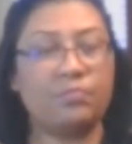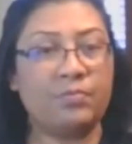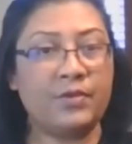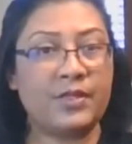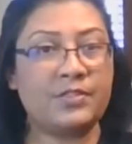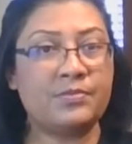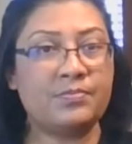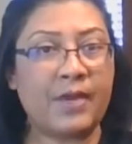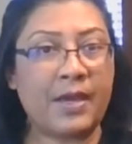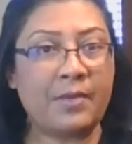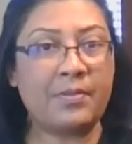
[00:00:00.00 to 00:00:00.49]

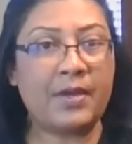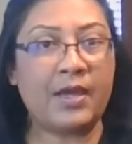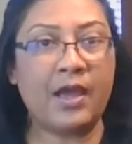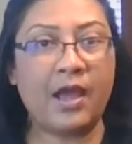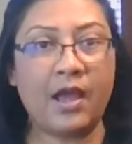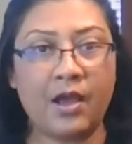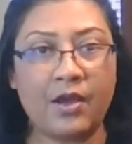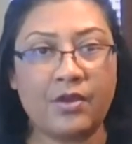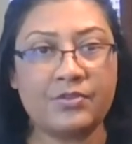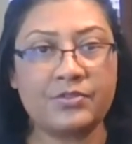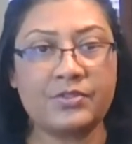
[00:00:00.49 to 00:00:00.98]
please buy my
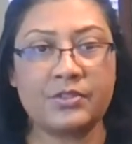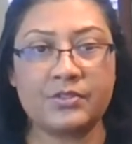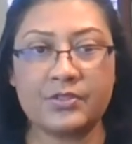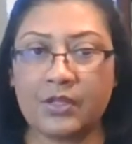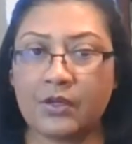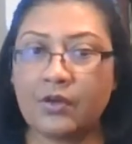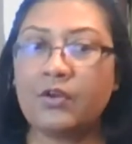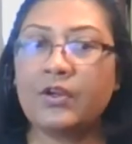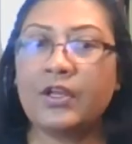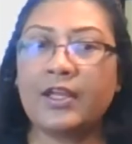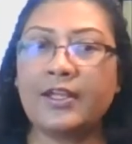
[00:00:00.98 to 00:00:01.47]
house. They say,
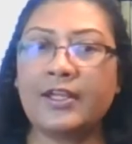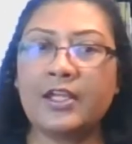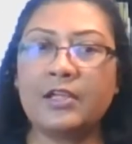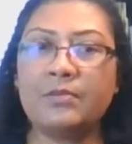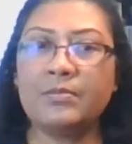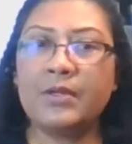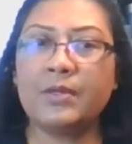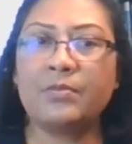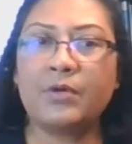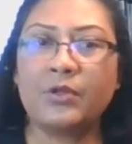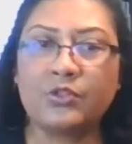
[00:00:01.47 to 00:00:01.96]
okay, tell
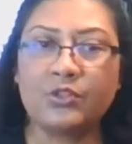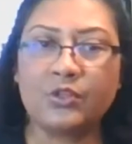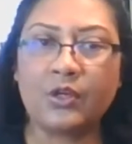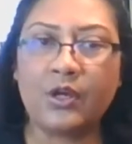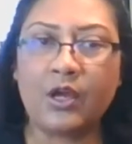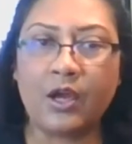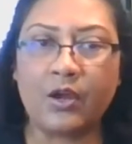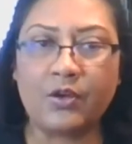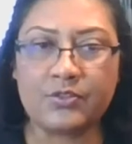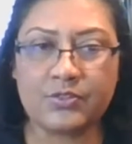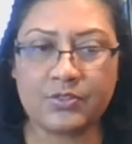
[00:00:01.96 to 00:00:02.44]
me about your
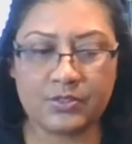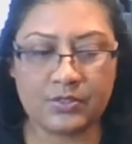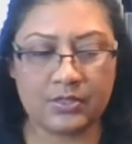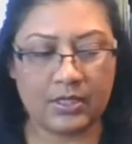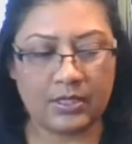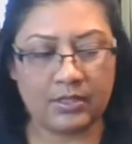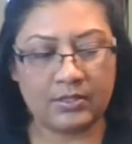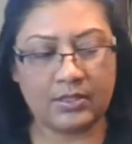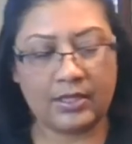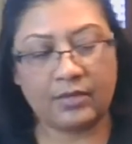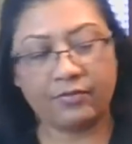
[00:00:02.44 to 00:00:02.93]
house.
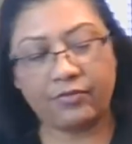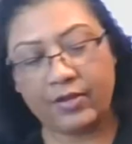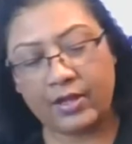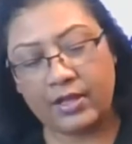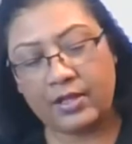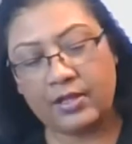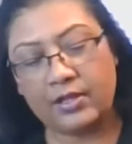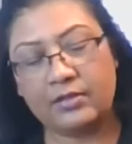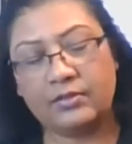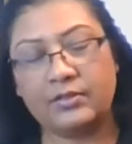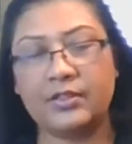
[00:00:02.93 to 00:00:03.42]
And it's like,
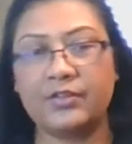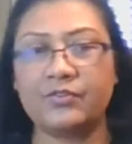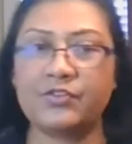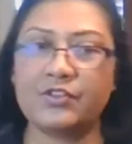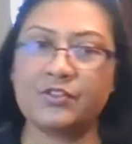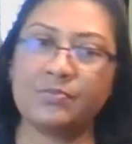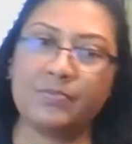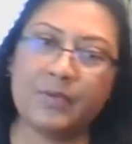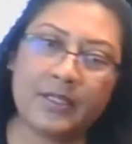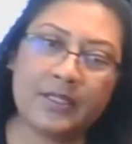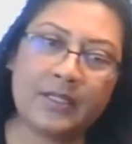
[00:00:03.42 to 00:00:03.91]
well, it
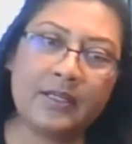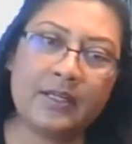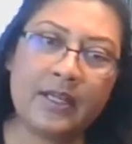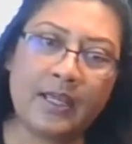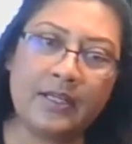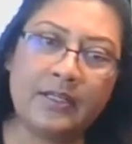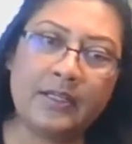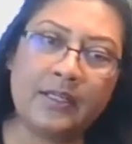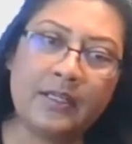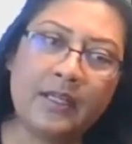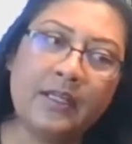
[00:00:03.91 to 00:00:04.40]
was built in
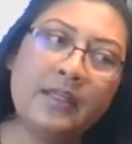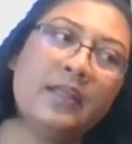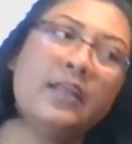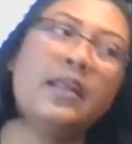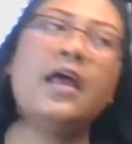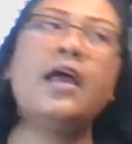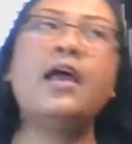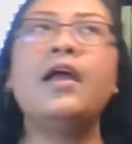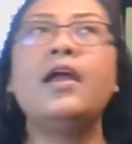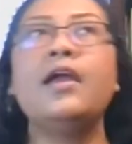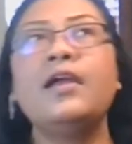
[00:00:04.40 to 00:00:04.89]
nineteen
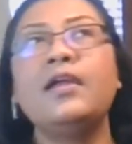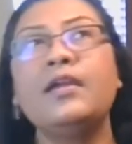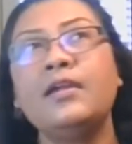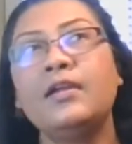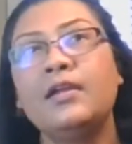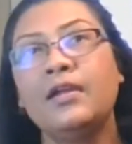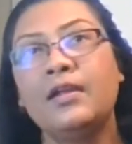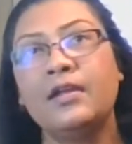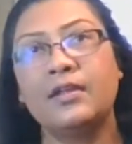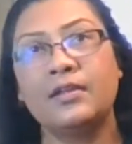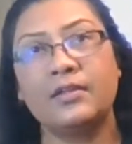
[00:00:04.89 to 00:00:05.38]
eighty-nine.
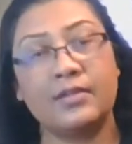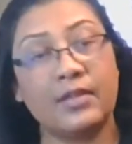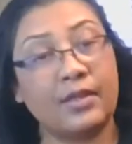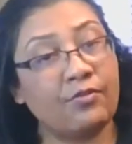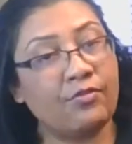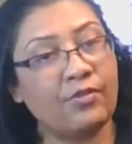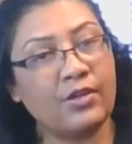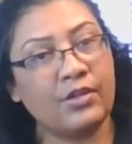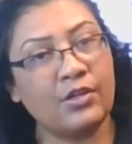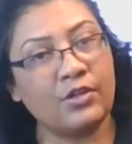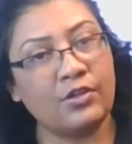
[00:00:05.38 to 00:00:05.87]
It's
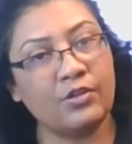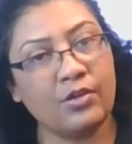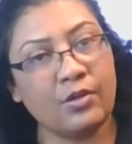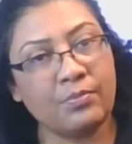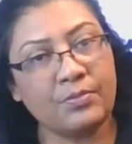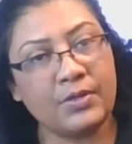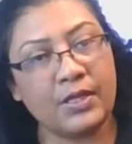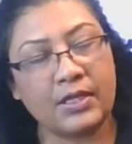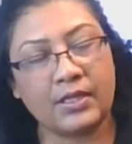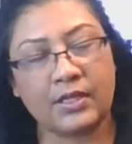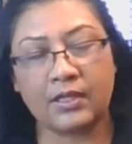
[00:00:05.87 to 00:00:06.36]
like, when did you
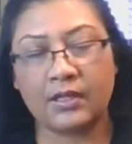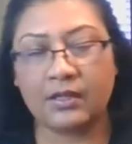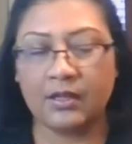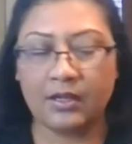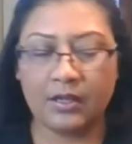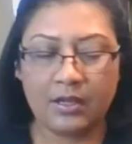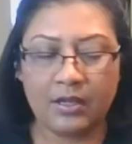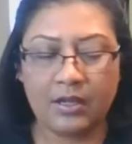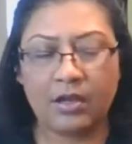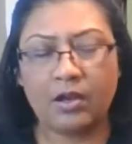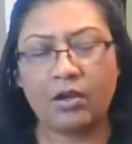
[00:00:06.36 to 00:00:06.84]
update it?
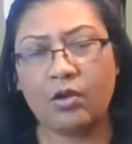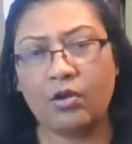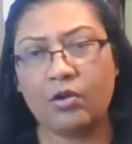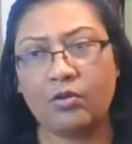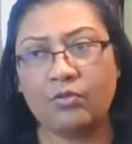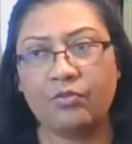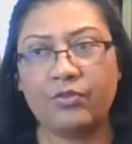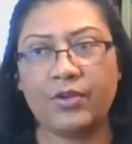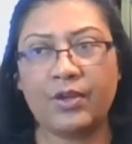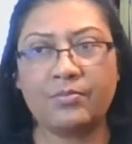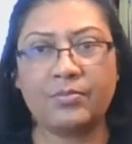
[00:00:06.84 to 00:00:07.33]

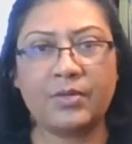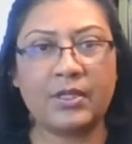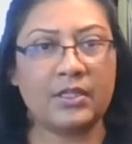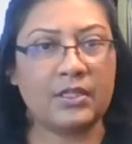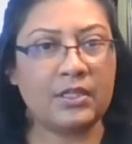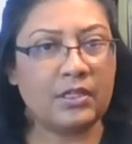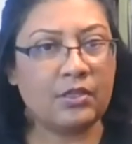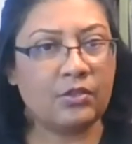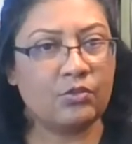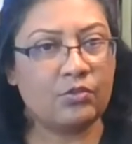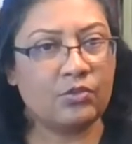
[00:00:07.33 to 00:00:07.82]
Oh, we updated
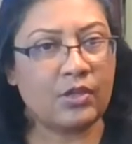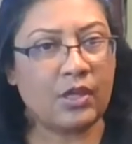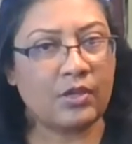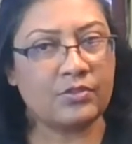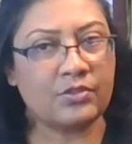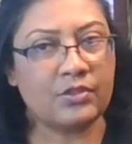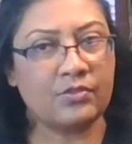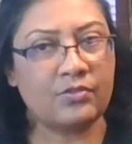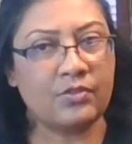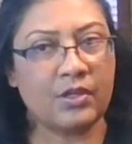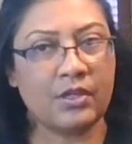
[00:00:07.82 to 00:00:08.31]
it in two
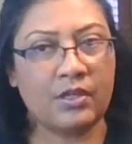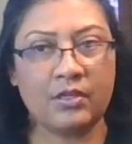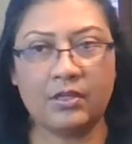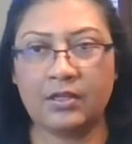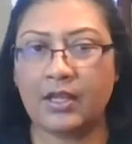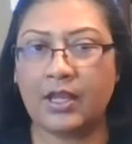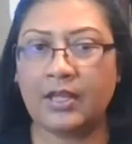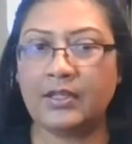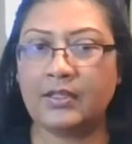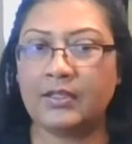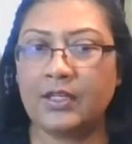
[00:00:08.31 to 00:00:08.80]
thousand one.
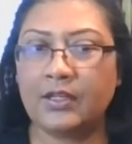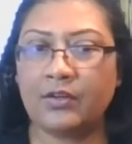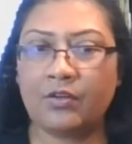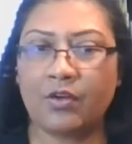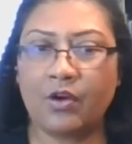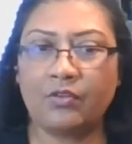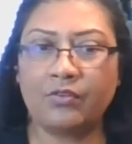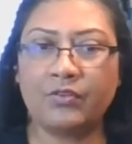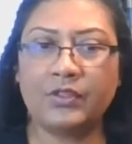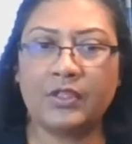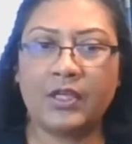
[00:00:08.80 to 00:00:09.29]
Anything
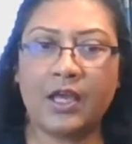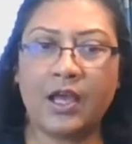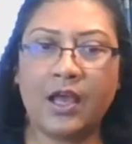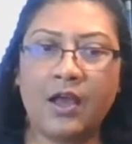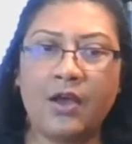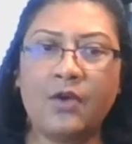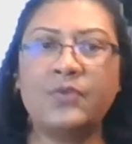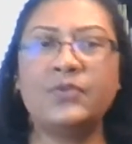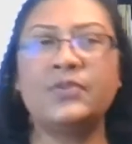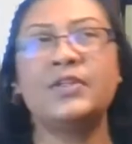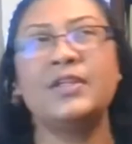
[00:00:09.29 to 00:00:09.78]
wrong with the
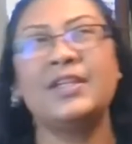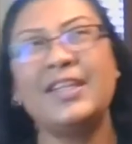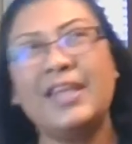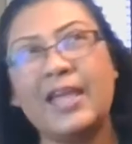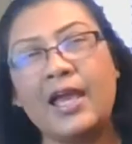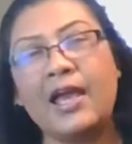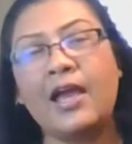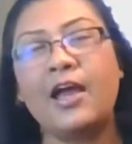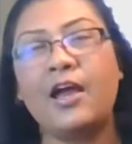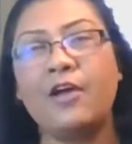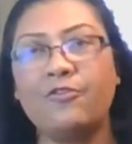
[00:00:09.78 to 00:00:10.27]
house?
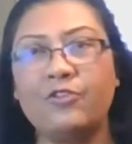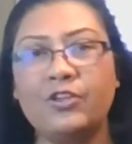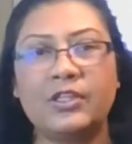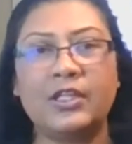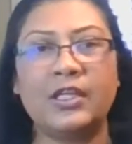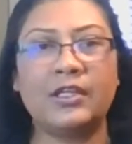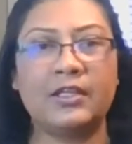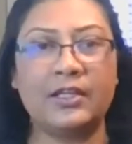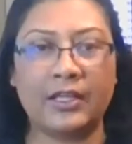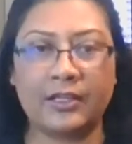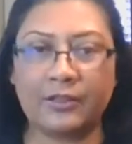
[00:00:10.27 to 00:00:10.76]
Yeah, we
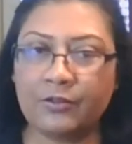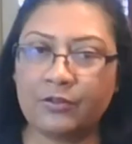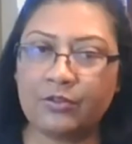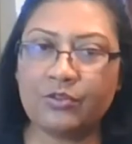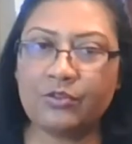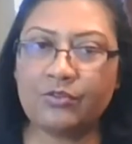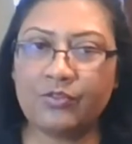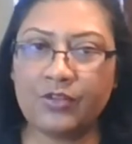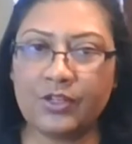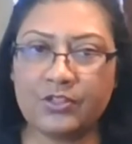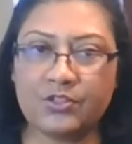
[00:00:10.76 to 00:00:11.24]
think like
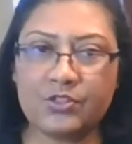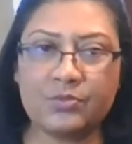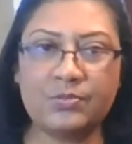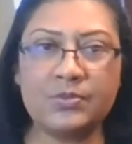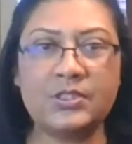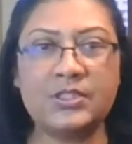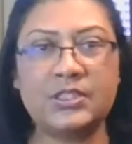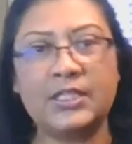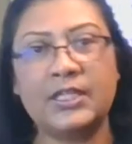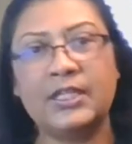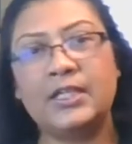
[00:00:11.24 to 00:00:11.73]
roof needs to be
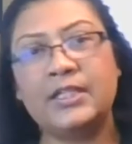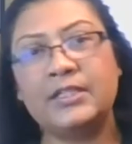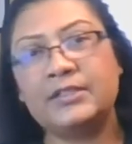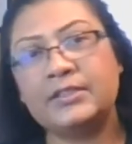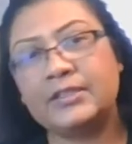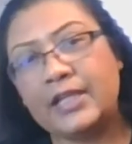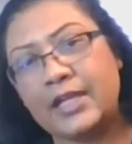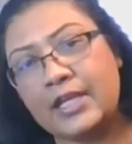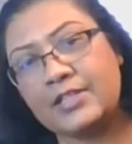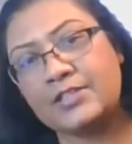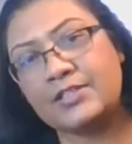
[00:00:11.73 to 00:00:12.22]
changed,
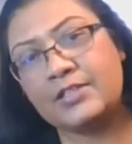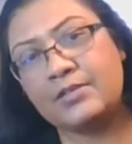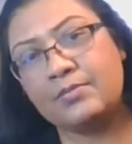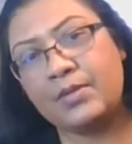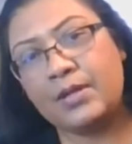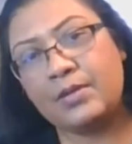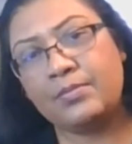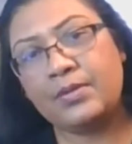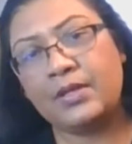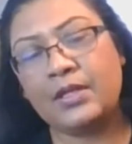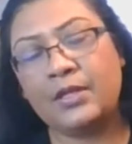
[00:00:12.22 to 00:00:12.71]
A C
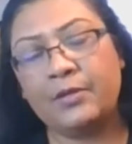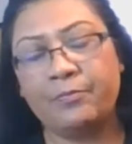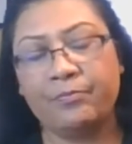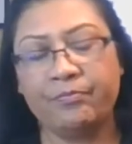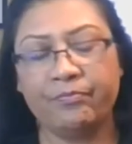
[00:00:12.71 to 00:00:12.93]
maybe,